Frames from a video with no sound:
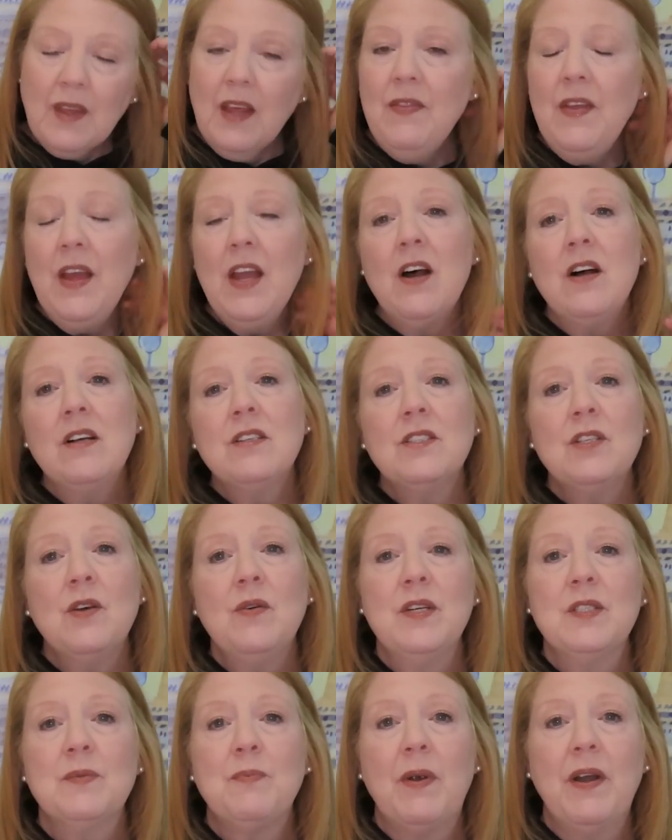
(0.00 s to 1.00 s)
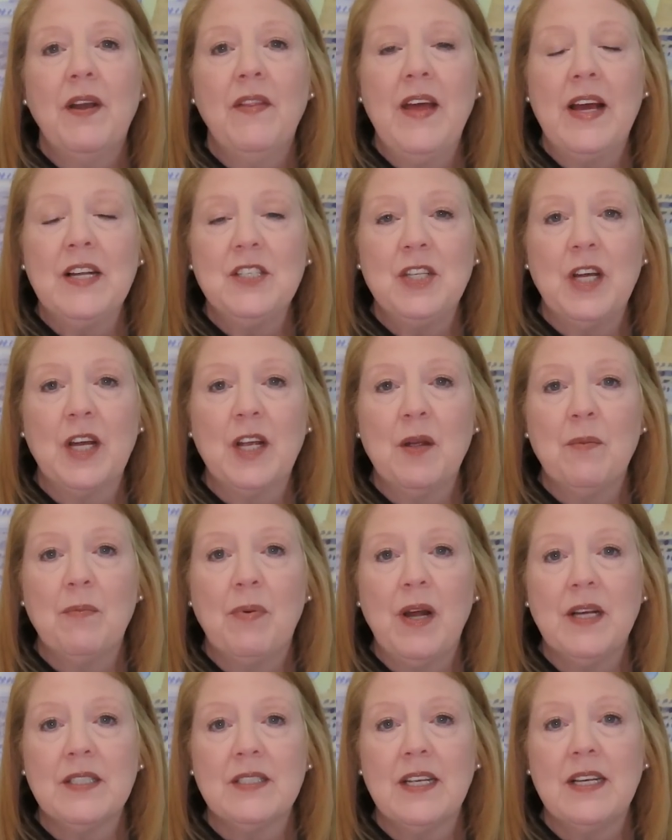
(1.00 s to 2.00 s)
They also, as part of that check-in
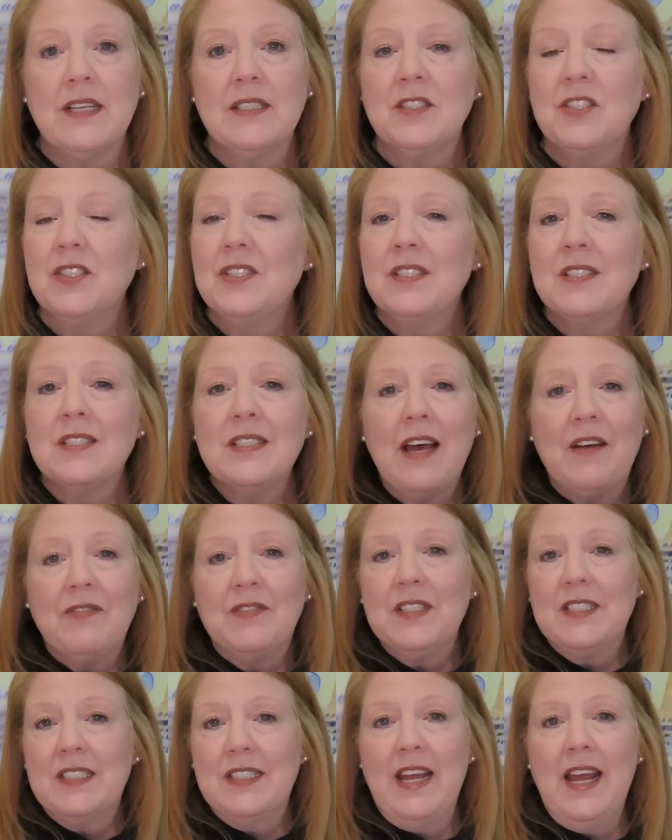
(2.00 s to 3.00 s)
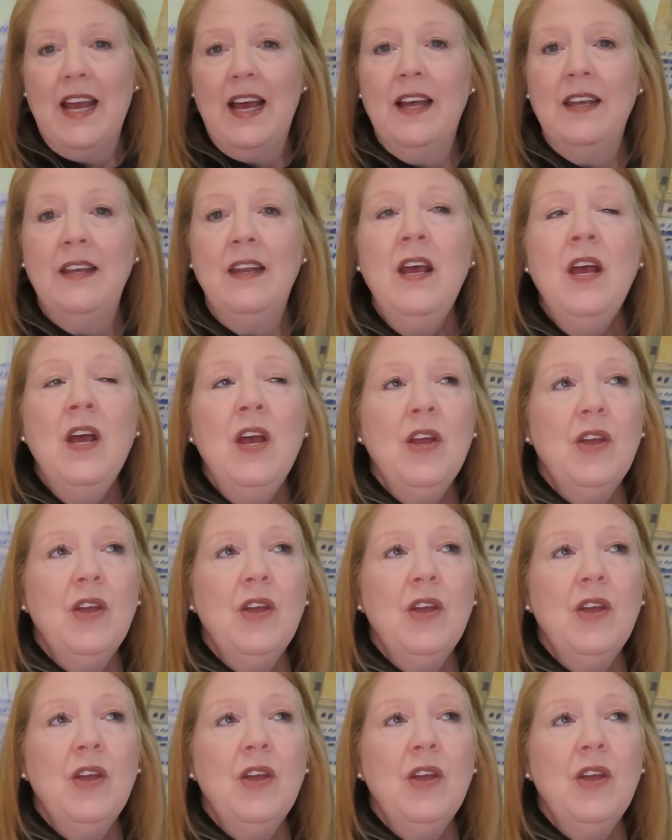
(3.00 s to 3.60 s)
process, you just have to scan